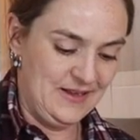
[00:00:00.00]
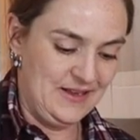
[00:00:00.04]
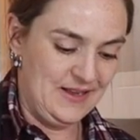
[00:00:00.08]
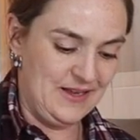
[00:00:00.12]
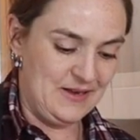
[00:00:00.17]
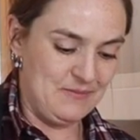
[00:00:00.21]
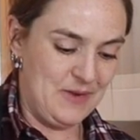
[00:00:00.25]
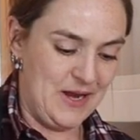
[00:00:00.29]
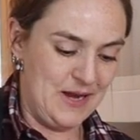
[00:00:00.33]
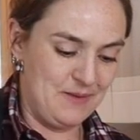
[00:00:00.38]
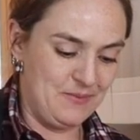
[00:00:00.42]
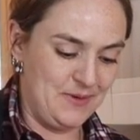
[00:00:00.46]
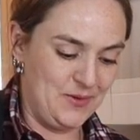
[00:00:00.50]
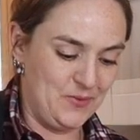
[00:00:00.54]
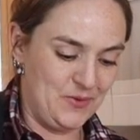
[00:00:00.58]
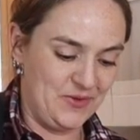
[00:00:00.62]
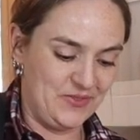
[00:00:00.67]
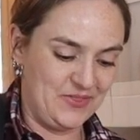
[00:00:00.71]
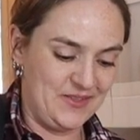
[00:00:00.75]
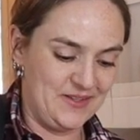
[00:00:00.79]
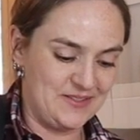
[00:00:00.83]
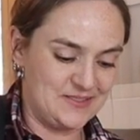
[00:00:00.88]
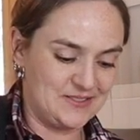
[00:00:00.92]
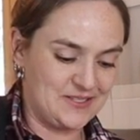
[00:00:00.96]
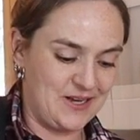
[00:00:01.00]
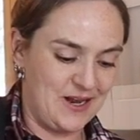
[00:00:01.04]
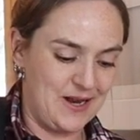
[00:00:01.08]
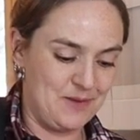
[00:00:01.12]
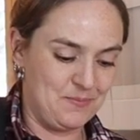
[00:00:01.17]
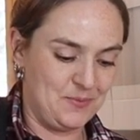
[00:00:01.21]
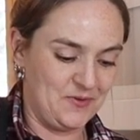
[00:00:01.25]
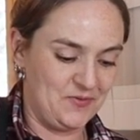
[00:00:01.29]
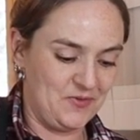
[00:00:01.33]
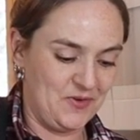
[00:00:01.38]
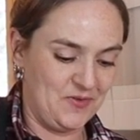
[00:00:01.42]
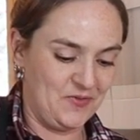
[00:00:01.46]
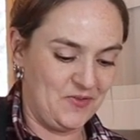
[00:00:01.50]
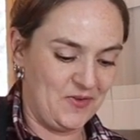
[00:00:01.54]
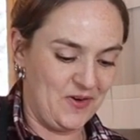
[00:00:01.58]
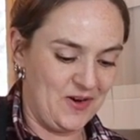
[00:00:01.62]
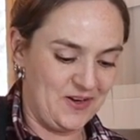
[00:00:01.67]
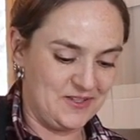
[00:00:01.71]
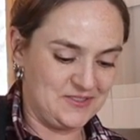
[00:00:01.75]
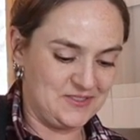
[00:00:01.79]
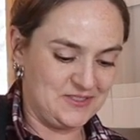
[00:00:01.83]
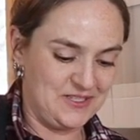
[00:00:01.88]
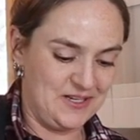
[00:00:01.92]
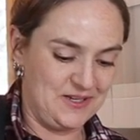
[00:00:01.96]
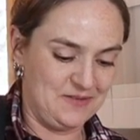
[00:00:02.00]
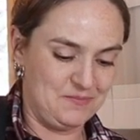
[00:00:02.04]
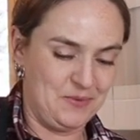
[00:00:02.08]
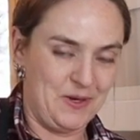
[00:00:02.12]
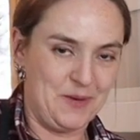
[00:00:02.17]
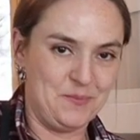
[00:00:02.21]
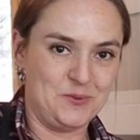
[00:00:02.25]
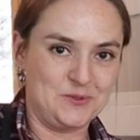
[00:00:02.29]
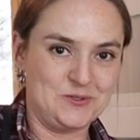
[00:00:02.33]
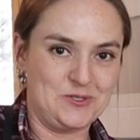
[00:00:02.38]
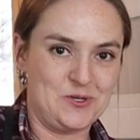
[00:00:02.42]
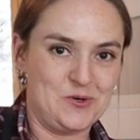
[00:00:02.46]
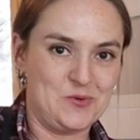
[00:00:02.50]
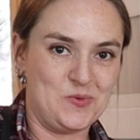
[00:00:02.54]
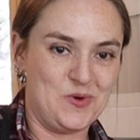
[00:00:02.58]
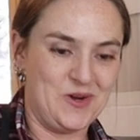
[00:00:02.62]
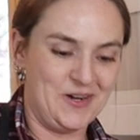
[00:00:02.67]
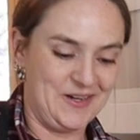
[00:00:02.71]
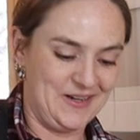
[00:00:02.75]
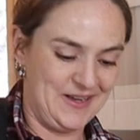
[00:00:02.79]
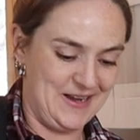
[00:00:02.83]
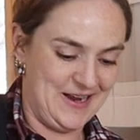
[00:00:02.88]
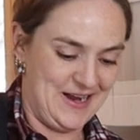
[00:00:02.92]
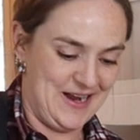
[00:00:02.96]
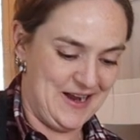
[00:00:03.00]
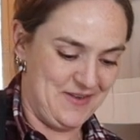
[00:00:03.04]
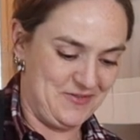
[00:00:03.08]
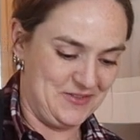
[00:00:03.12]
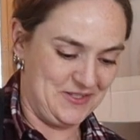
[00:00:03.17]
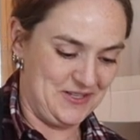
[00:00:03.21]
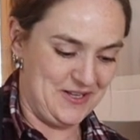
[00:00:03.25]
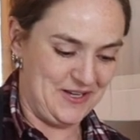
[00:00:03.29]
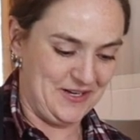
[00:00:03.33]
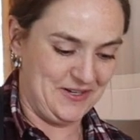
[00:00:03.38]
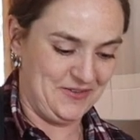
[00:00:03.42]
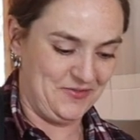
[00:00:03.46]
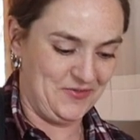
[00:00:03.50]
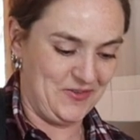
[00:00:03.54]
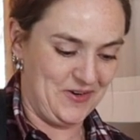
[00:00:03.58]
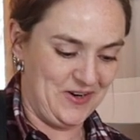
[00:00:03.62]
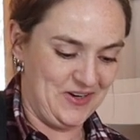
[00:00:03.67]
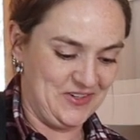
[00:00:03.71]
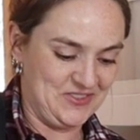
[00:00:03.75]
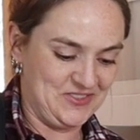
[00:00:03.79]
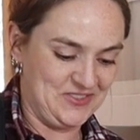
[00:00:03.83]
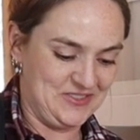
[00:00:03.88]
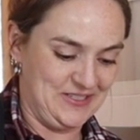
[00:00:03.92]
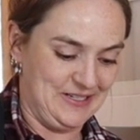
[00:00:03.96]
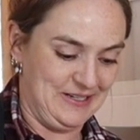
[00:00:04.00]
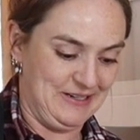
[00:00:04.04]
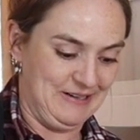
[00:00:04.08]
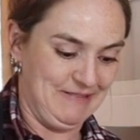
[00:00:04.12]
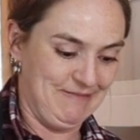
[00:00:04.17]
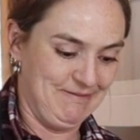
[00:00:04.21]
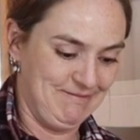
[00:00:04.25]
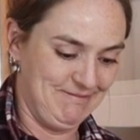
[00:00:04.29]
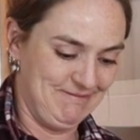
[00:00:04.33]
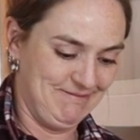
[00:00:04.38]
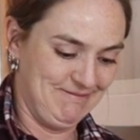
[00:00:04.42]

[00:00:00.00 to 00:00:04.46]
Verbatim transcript: And maybe with this type of a frosting, people don't want to have a lot of frosting.